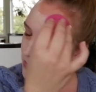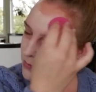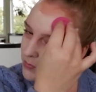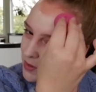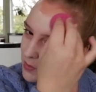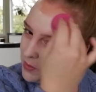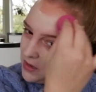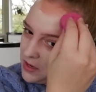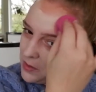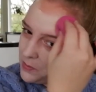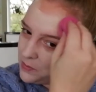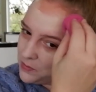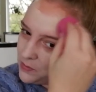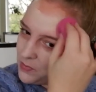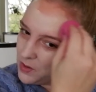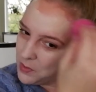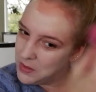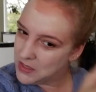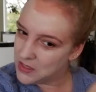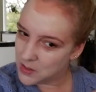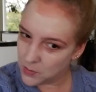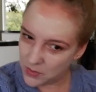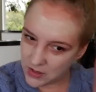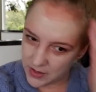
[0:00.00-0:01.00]
Maybe
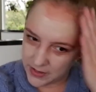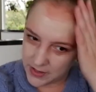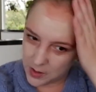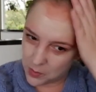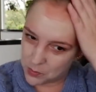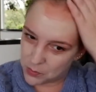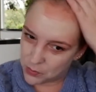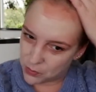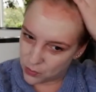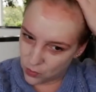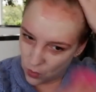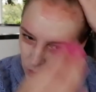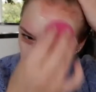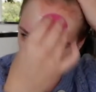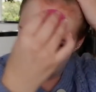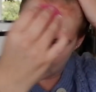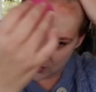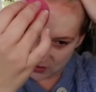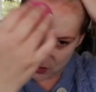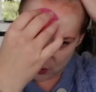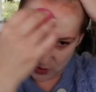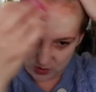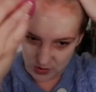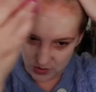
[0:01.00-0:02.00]
maybe something like a
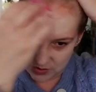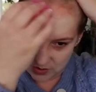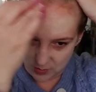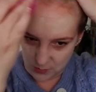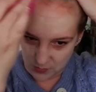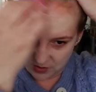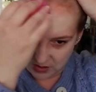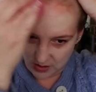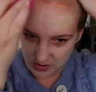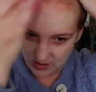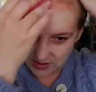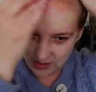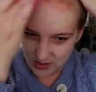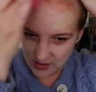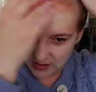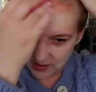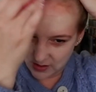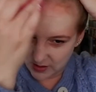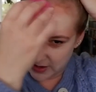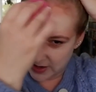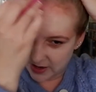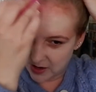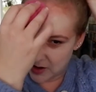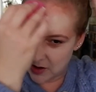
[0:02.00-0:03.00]
bronzer or something because I
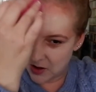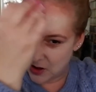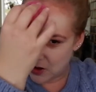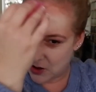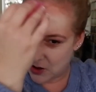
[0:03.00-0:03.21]
think like